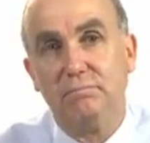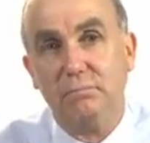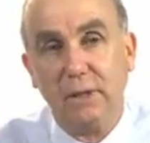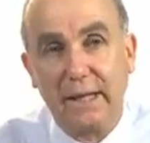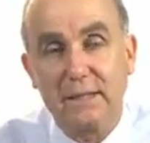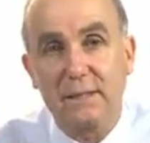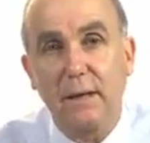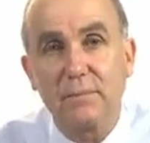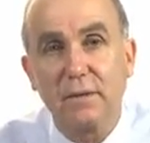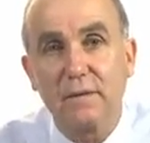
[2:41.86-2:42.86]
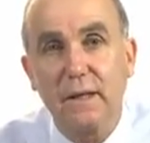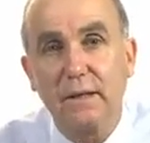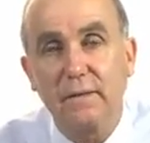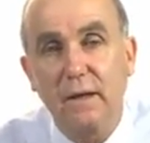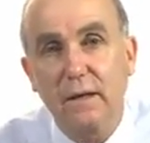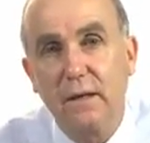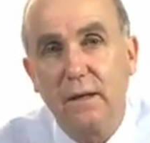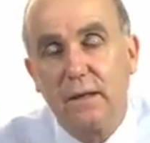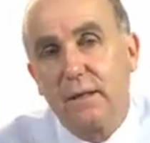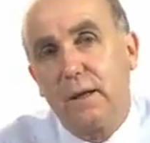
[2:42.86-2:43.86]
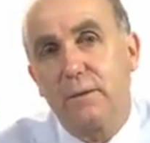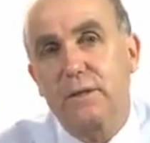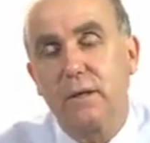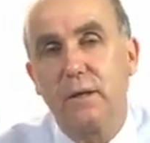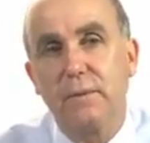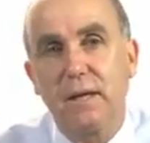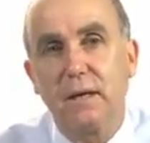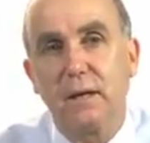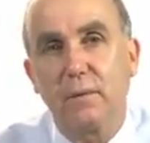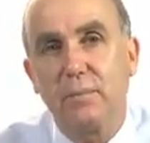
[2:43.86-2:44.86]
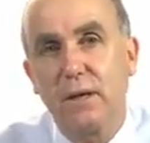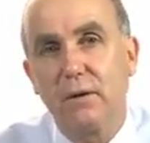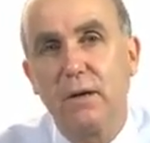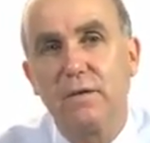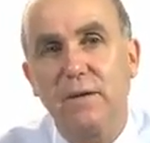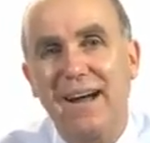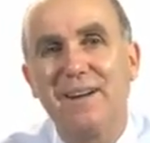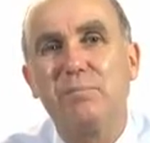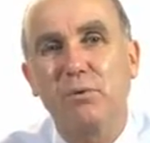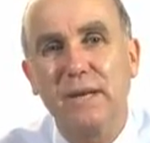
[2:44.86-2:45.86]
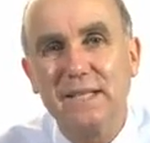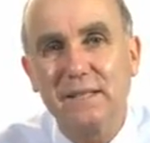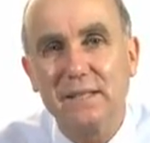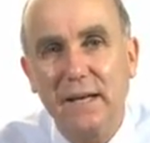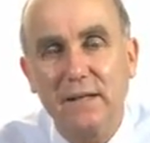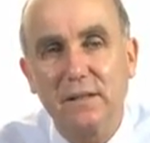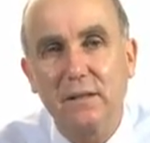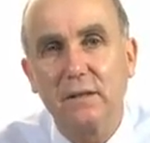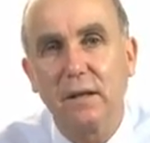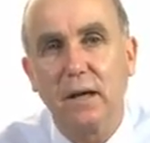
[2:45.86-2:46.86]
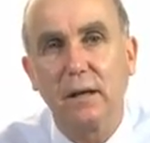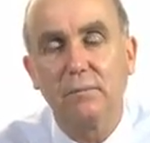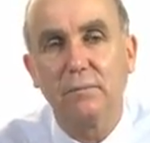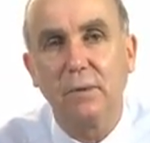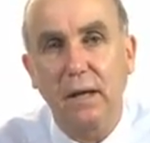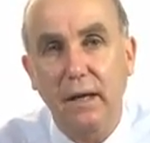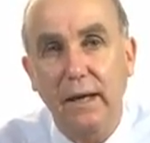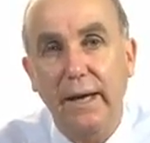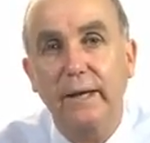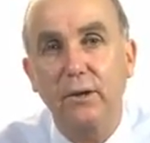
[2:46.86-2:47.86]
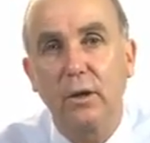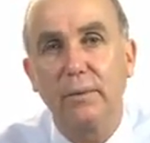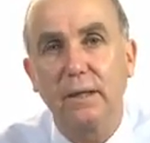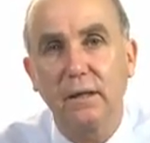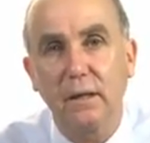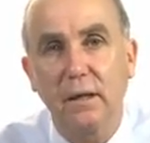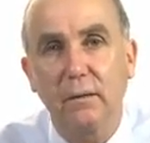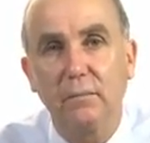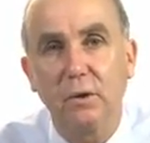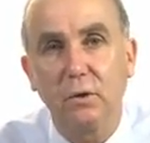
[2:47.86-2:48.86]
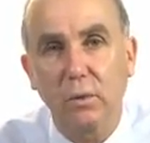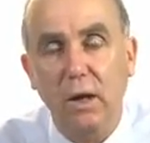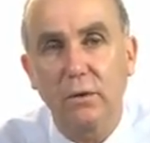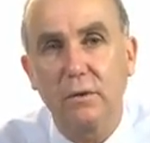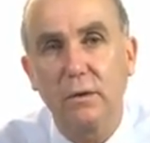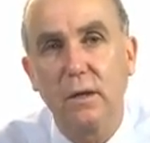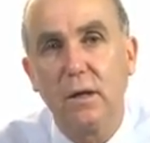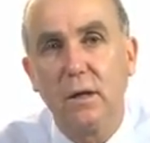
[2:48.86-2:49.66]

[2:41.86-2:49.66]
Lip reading: led some to think that there was going to be a period of unprecedented economic growth.